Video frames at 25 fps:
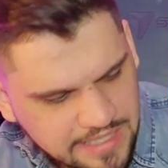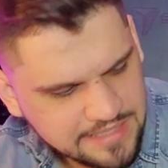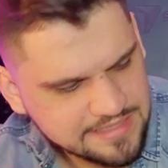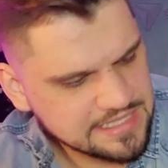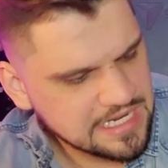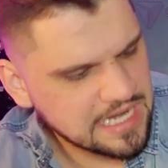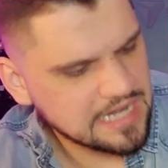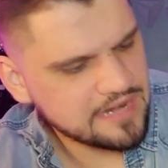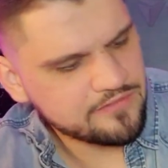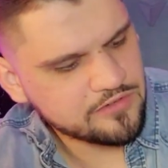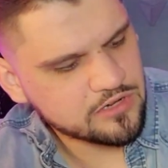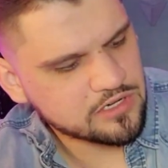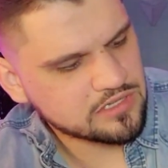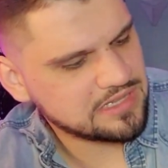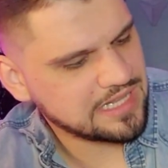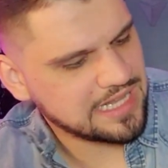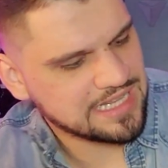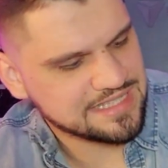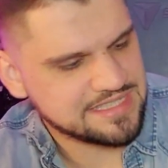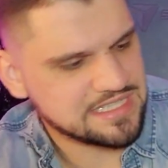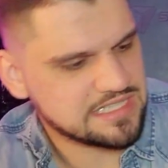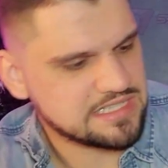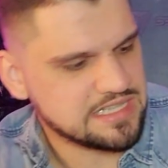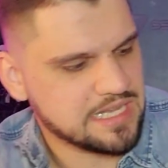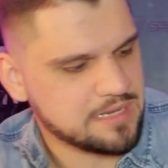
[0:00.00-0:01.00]
It's kind of your
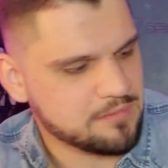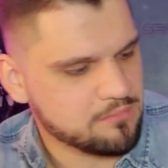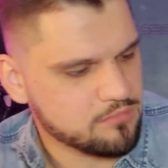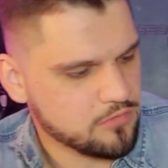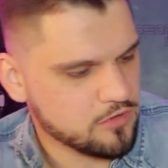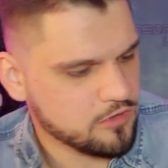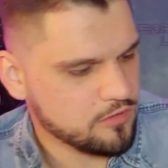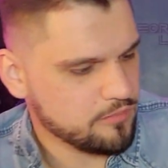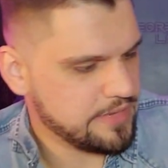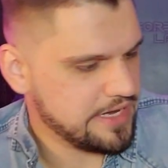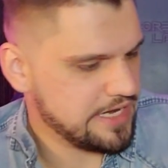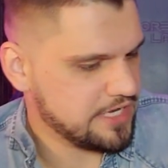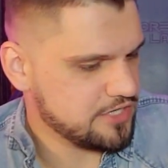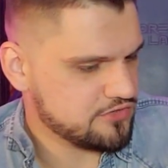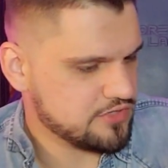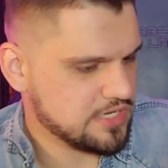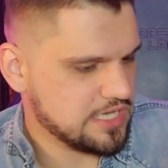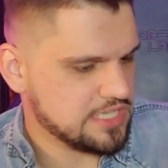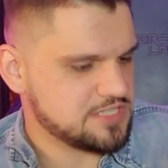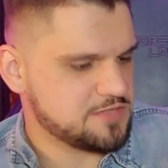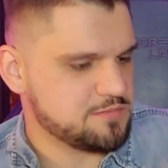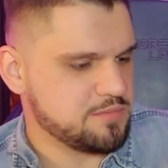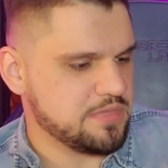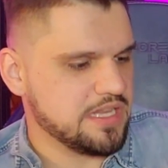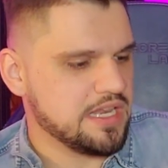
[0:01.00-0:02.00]
classic like mermaid
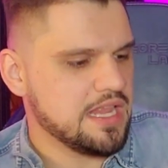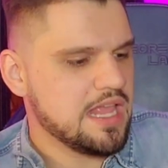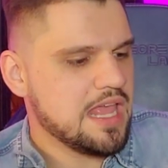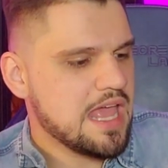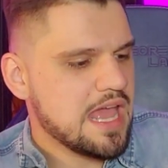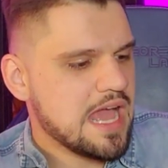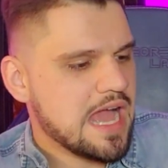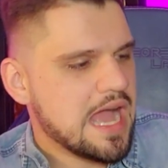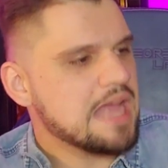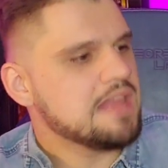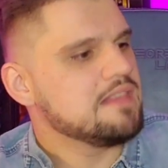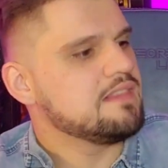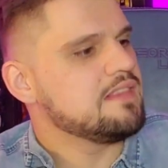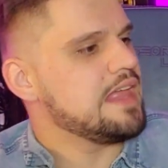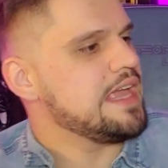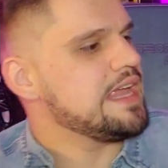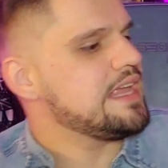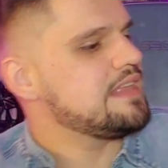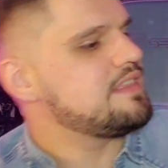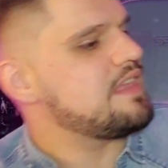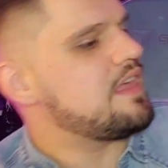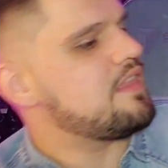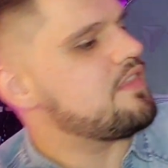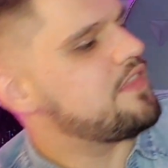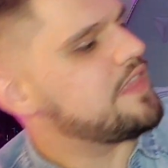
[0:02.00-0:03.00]
dress, but I
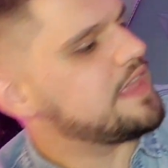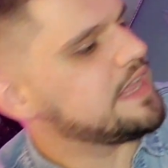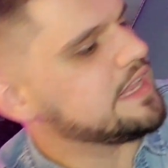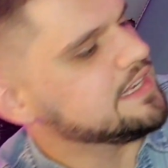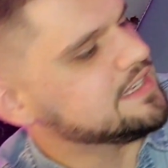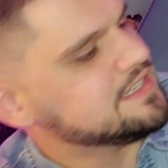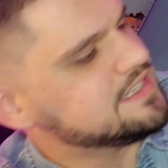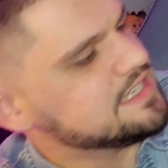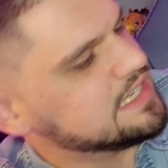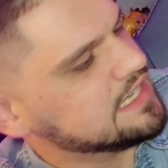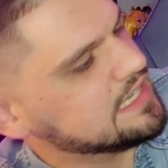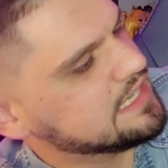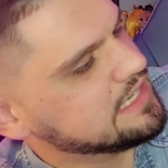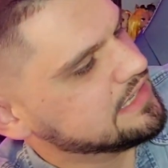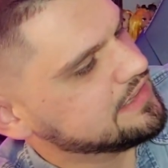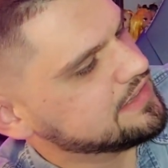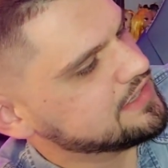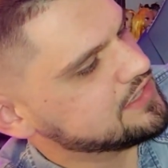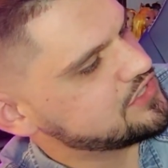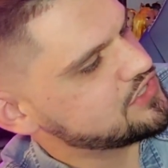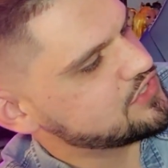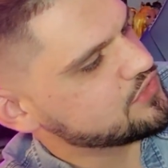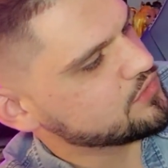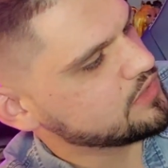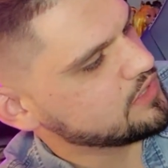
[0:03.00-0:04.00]
like that they did
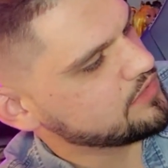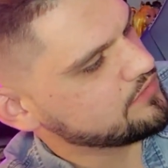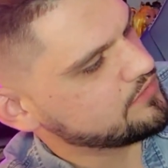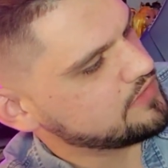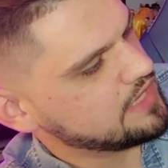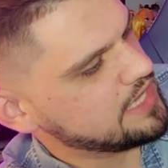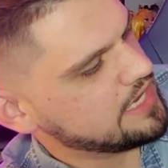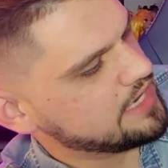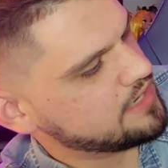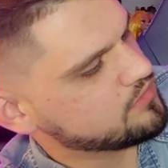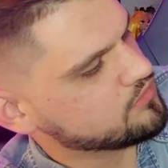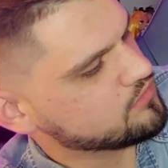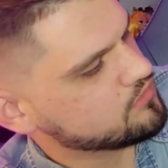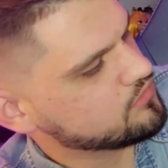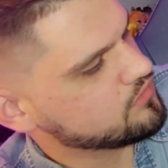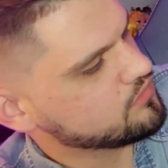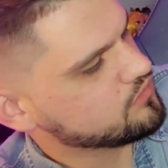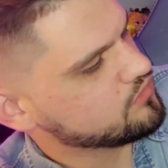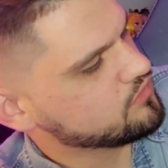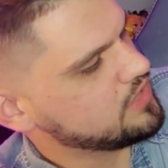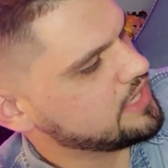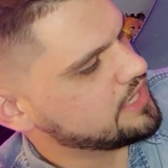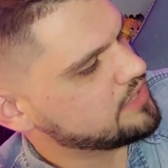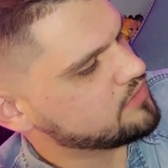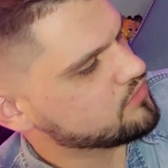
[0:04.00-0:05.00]
this sort of like
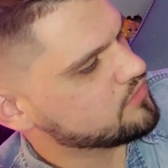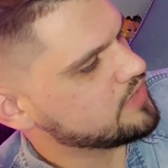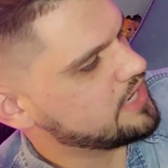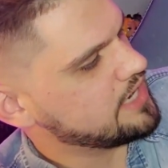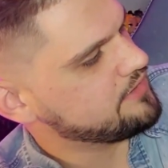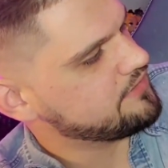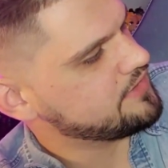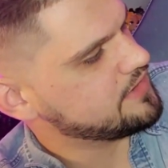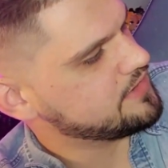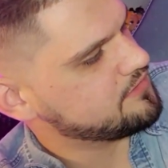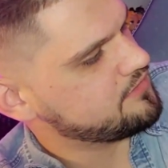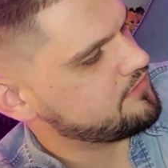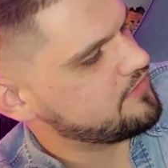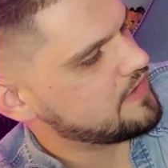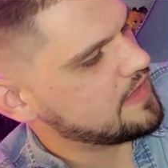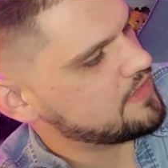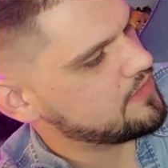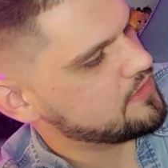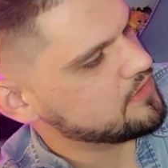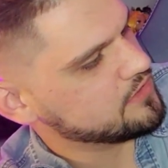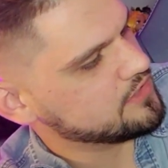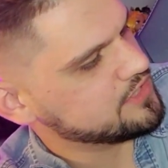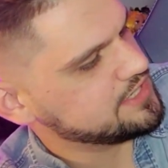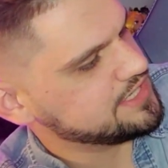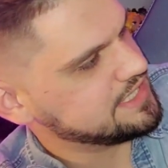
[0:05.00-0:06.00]
raven
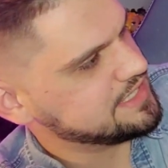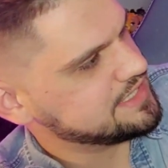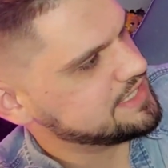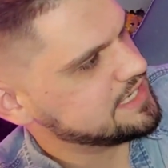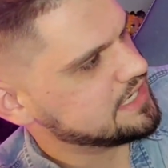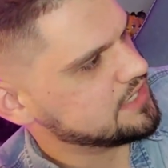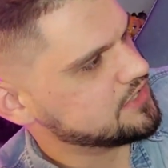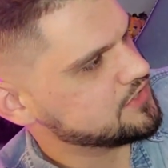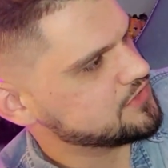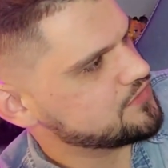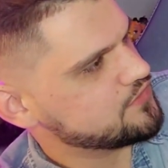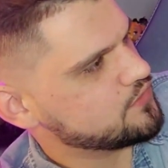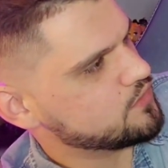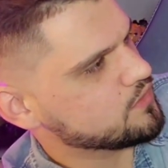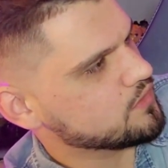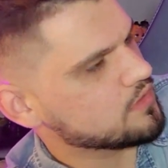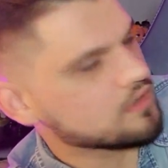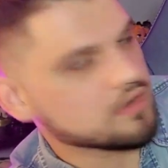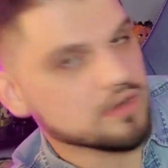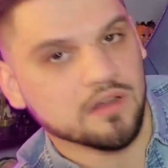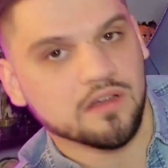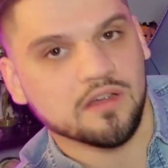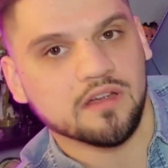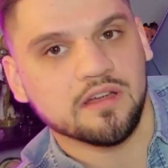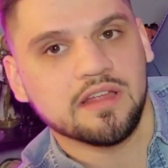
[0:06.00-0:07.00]
feather details for
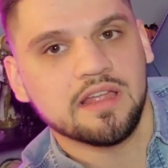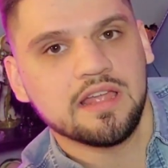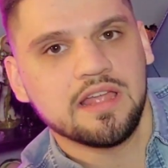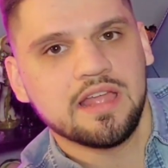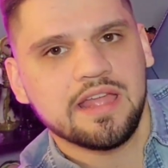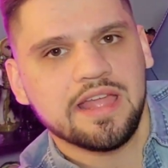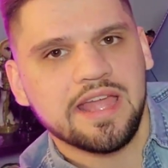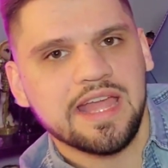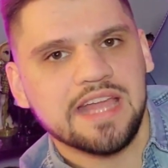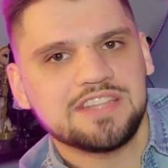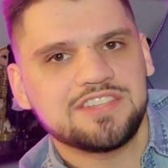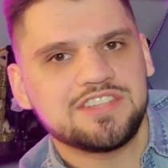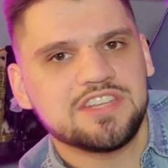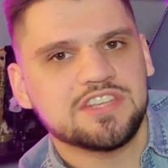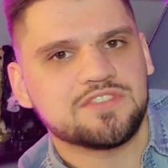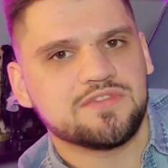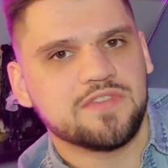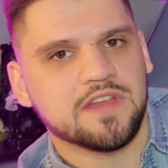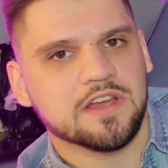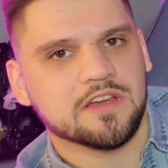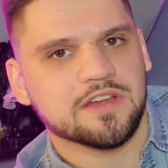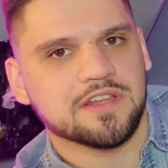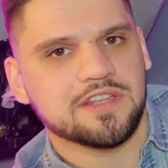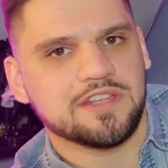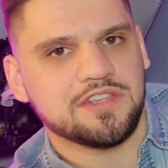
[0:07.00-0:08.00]
her. It's just
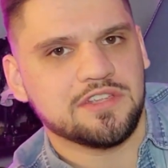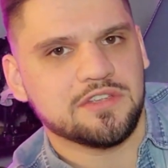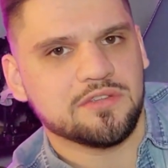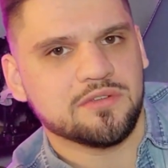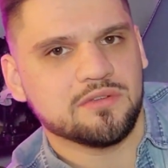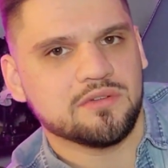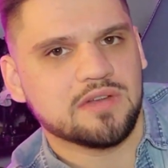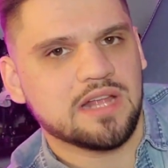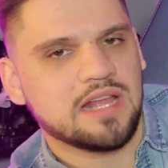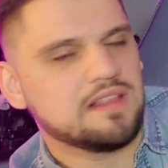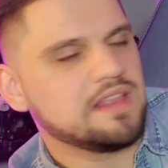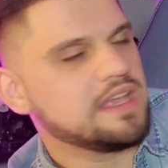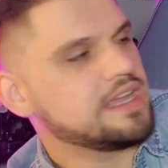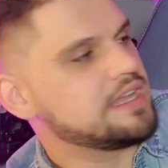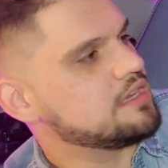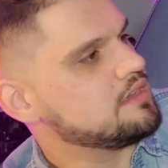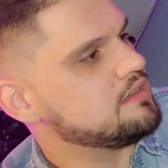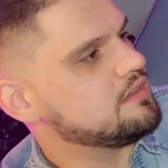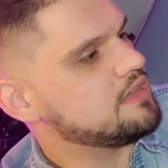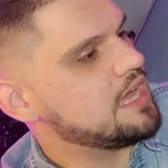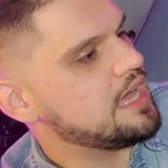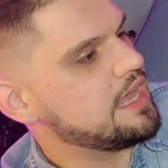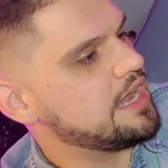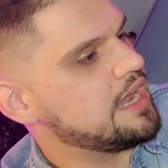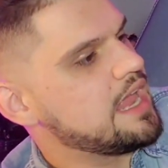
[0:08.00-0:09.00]
very cute. I like it a
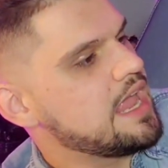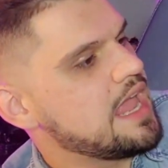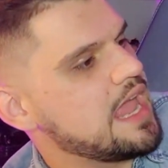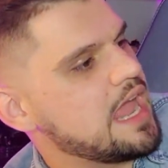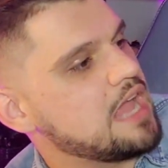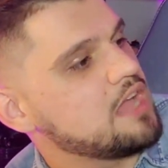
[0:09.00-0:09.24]
lot.